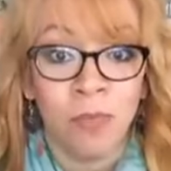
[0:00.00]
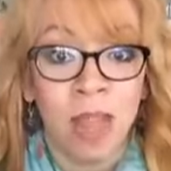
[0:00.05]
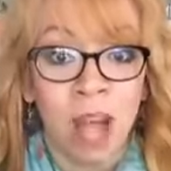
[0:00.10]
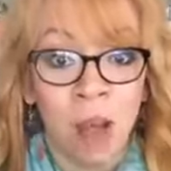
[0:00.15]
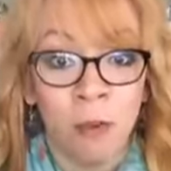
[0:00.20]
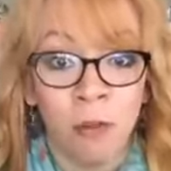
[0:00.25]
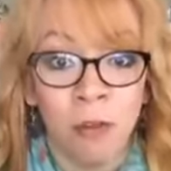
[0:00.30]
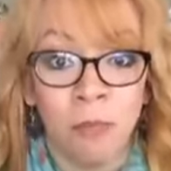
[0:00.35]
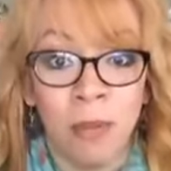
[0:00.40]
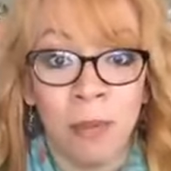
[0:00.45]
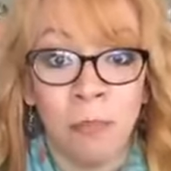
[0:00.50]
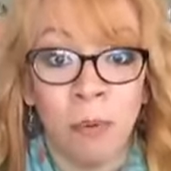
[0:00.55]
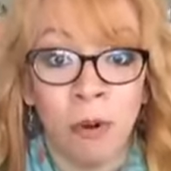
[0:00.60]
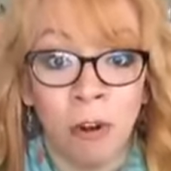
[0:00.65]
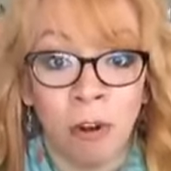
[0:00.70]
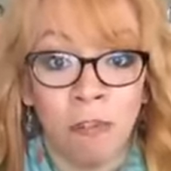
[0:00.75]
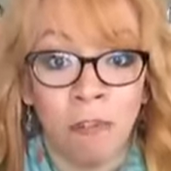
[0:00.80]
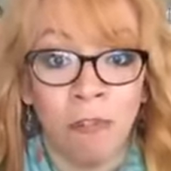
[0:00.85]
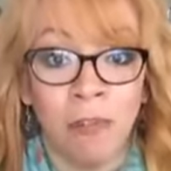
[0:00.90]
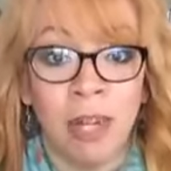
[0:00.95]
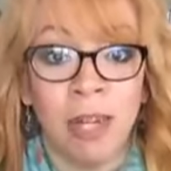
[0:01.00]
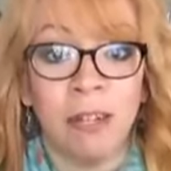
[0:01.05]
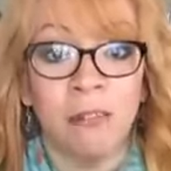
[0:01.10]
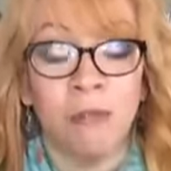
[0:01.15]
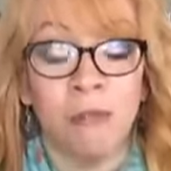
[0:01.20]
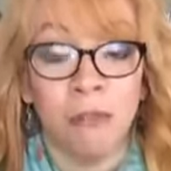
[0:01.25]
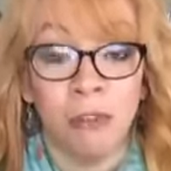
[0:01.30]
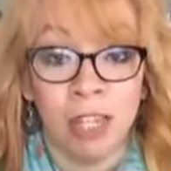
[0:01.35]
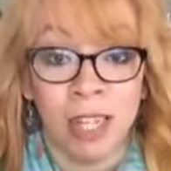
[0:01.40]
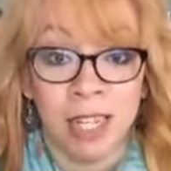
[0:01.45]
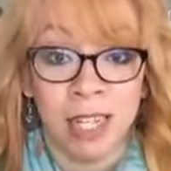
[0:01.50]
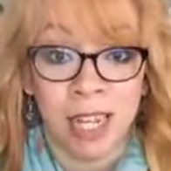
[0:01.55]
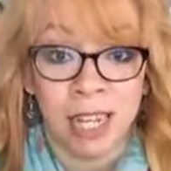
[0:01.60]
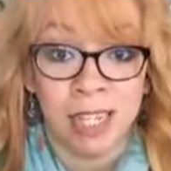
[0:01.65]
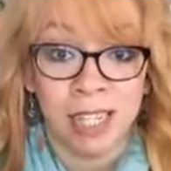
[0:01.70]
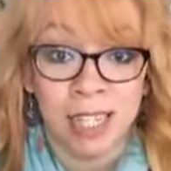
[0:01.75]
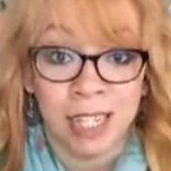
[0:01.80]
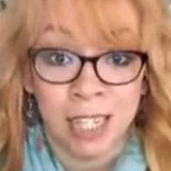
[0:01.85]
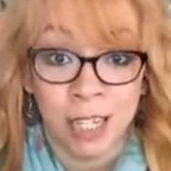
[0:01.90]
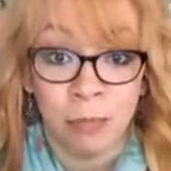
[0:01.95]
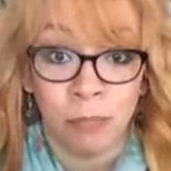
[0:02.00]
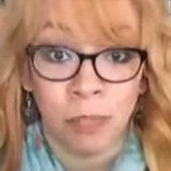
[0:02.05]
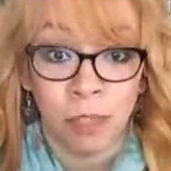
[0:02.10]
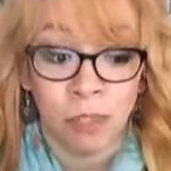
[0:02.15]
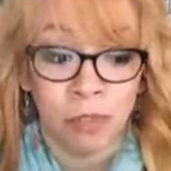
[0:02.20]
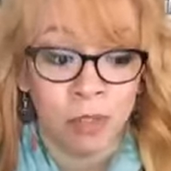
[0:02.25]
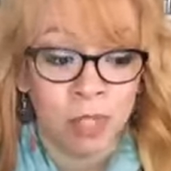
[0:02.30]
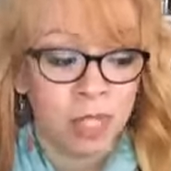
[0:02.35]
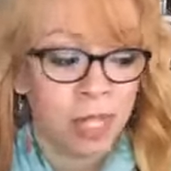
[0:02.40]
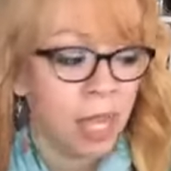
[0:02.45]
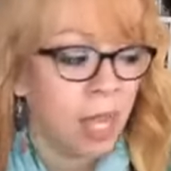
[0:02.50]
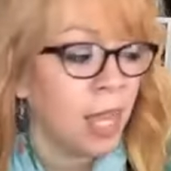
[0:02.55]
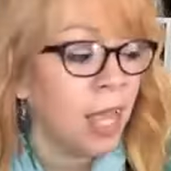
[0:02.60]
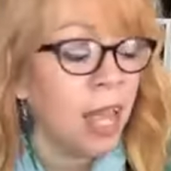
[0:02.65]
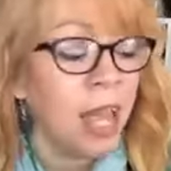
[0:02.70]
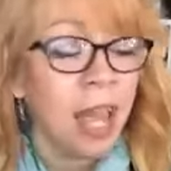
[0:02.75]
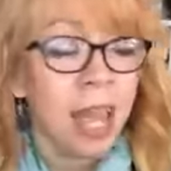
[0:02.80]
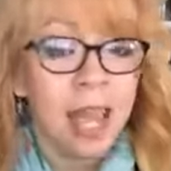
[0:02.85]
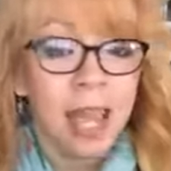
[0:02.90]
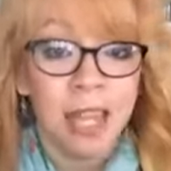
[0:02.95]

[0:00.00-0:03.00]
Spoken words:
that would be perfect for today's Tip Tuesday,